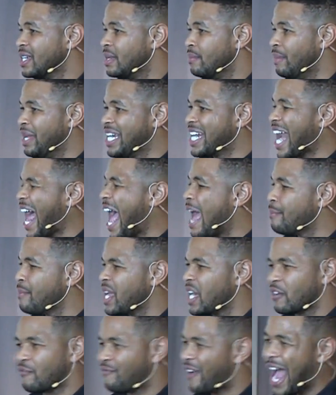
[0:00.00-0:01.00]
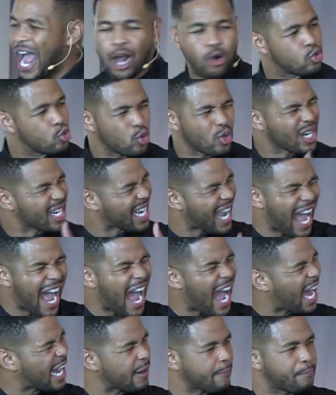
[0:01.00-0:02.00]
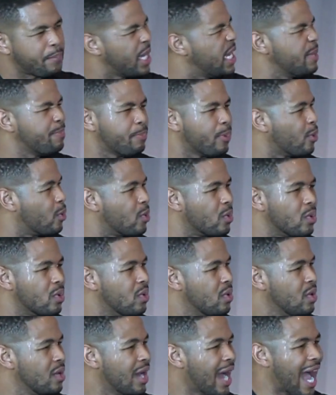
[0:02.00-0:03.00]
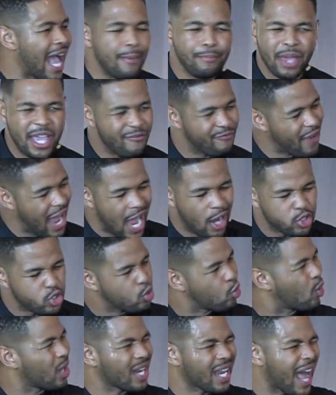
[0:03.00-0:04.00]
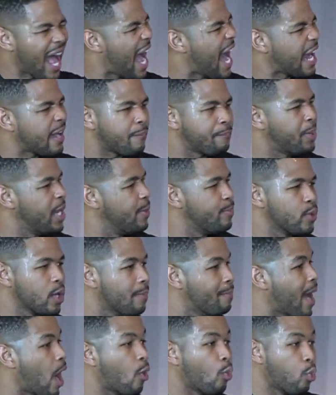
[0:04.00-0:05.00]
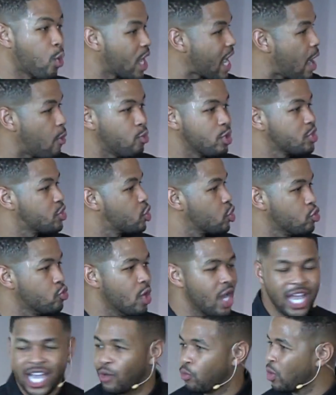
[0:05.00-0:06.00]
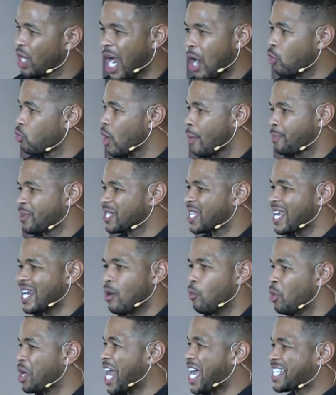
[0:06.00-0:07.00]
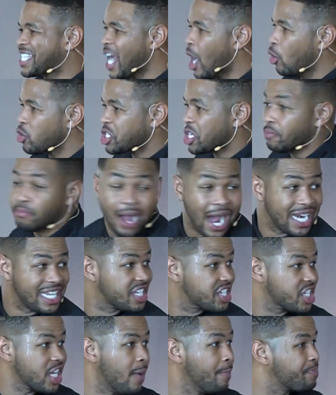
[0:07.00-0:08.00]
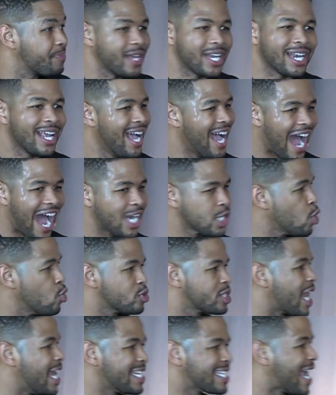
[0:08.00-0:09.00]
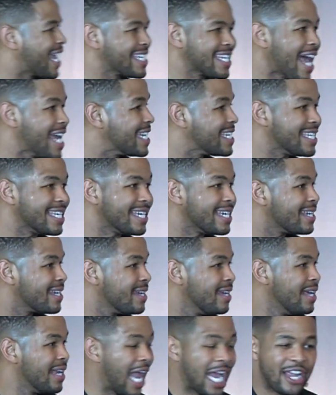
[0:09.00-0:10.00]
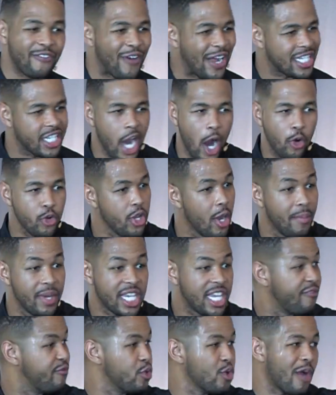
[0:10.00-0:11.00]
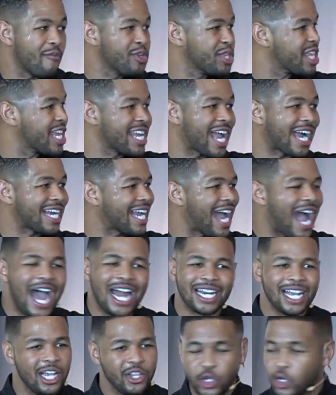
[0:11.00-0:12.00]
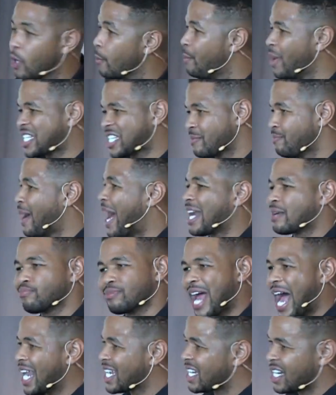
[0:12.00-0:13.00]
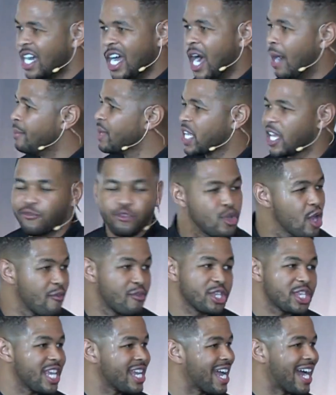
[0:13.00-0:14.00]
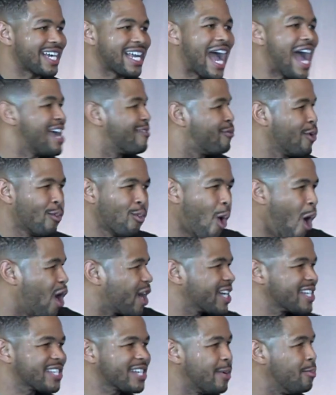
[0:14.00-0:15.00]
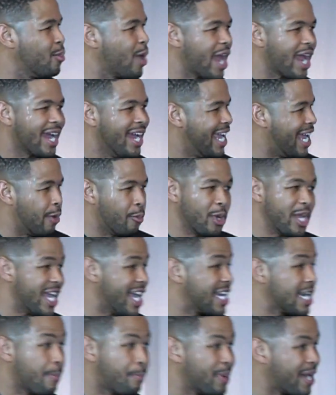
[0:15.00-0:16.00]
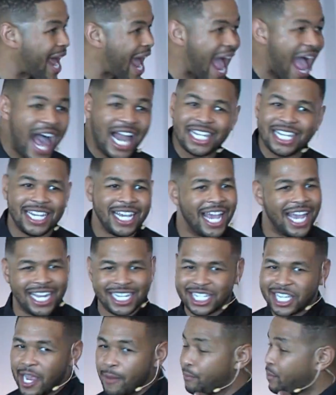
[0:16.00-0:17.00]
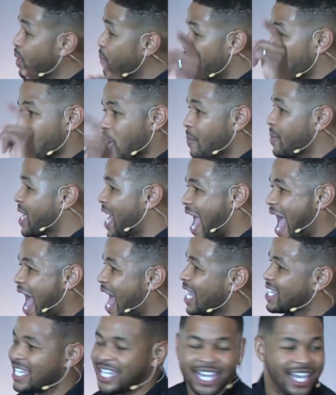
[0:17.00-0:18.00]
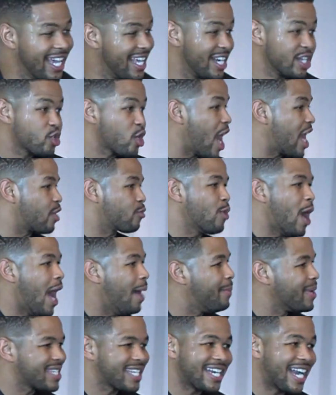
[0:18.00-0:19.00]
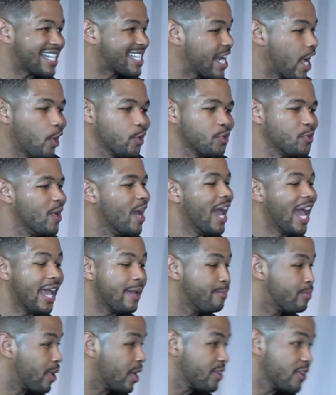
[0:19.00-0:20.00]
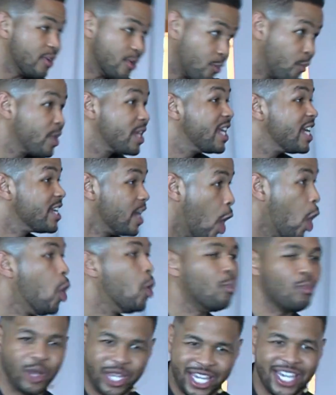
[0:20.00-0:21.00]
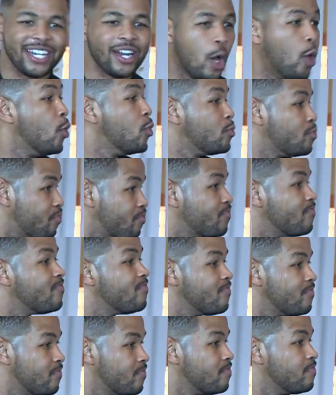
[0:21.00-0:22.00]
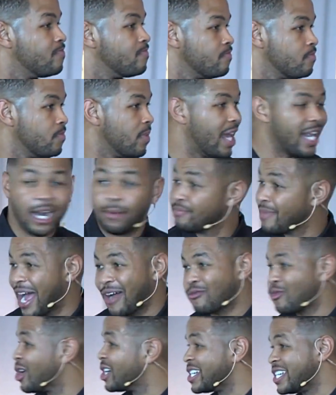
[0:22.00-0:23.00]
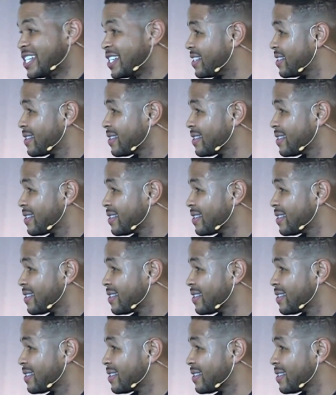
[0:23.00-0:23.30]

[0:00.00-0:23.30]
Meaning I had made a vow to a lot of people. I had made vows to a lot of people about what I would do and what I would represent. And when I tell somebody something, I don't take that lightly. Like if I tell you I'm going to give you everything I got, you can bet your bottom dollar I'm going to give you everything I got. If we're walking somewhere and we end up in an alley and 10 people come in the alley and they're trying to rob us and I tell you, hey, brother, we're getting home. And I'm not running.